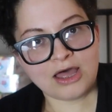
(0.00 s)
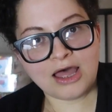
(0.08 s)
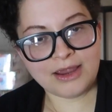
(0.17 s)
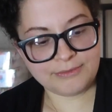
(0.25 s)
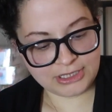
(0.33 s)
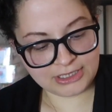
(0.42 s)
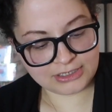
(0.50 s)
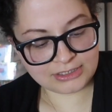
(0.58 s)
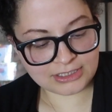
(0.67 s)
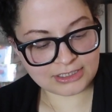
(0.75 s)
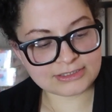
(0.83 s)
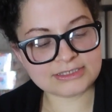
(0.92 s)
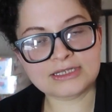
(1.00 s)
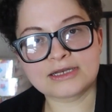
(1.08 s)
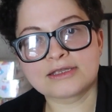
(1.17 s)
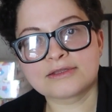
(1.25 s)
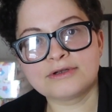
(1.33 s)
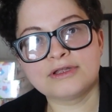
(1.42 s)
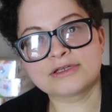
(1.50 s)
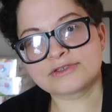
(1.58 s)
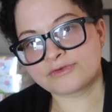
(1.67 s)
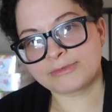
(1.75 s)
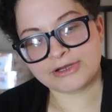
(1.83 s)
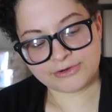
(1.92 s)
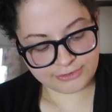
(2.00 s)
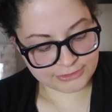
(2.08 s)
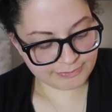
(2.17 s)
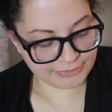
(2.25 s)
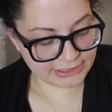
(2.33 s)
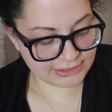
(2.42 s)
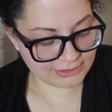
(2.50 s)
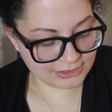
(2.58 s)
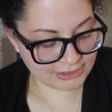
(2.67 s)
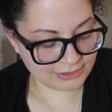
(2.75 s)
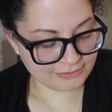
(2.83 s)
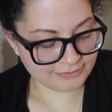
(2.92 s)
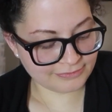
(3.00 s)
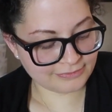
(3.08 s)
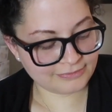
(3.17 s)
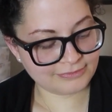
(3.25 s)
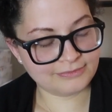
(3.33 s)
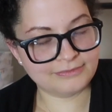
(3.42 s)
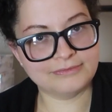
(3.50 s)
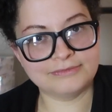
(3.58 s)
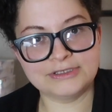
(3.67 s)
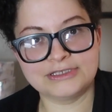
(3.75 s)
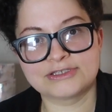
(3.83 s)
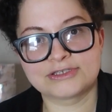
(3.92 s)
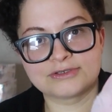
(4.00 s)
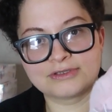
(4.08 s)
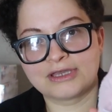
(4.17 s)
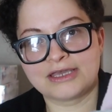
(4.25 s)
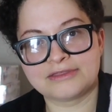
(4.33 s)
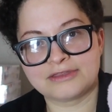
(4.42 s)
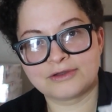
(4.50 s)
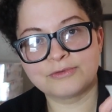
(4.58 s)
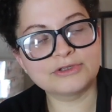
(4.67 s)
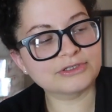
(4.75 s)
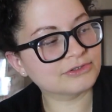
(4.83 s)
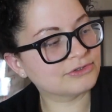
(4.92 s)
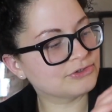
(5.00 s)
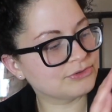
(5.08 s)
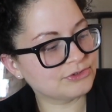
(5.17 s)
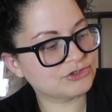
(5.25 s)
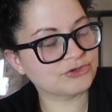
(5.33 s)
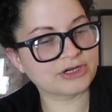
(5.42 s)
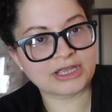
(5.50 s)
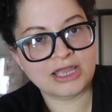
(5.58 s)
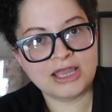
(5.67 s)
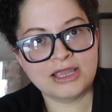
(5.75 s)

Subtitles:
I'm not against getting little Uggs for my girls, but you know, these I think will do the trick.